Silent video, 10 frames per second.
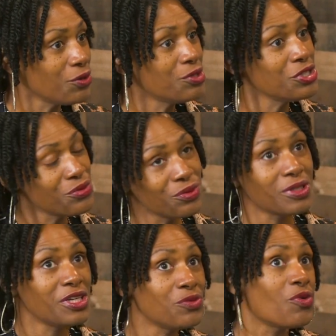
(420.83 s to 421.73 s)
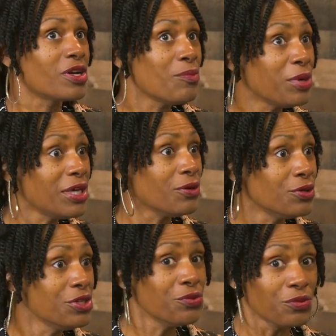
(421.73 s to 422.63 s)
Who do you really want to be?
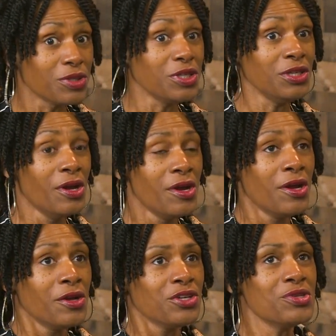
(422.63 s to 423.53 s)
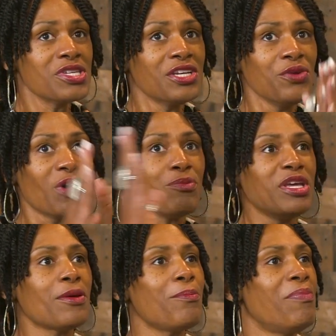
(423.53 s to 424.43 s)
Who you really, you saying you want to
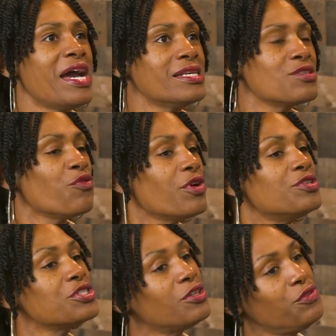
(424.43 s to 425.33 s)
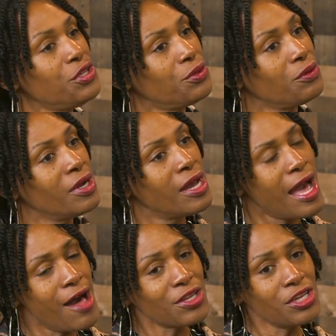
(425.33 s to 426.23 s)
be the best version of you.
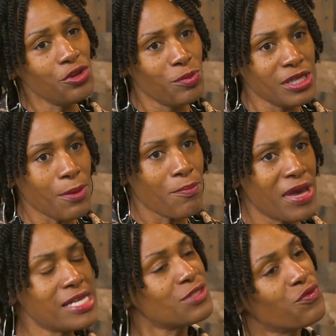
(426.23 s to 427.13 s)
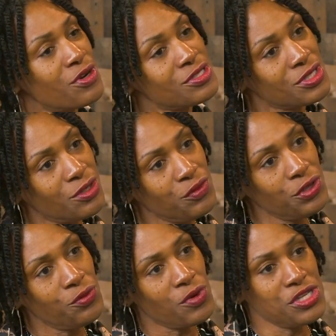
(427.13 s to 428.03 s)
How can you be the best version of
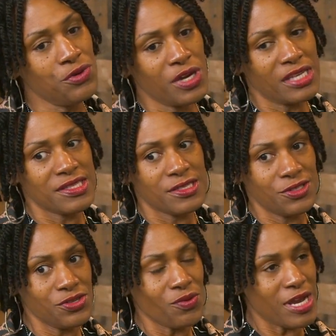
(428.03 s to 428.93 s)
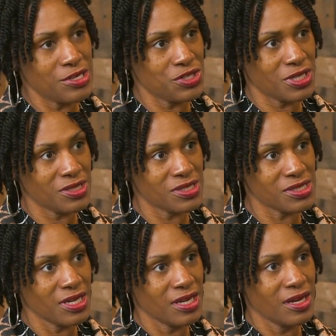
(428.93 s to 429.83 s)
you when you in
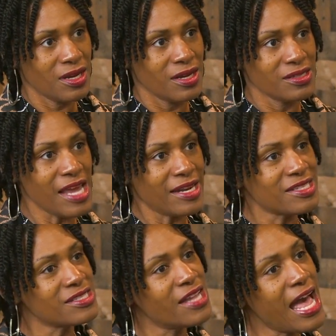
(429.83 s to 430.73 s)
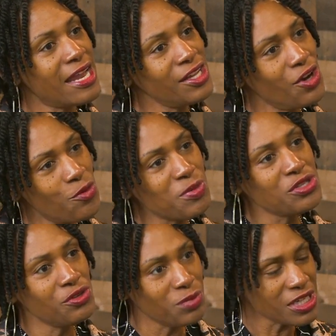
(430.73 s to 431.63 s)
situations that is not
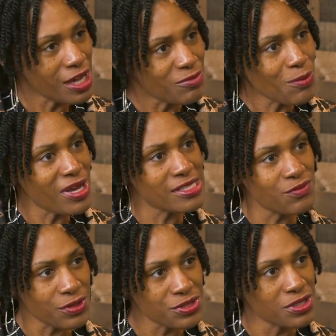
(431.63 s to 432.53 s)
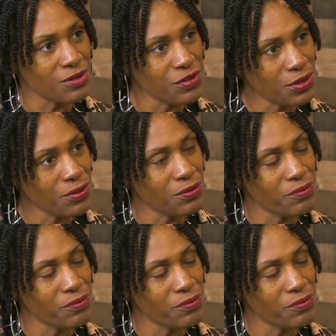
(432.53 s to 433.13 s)
helping you become the best version of you?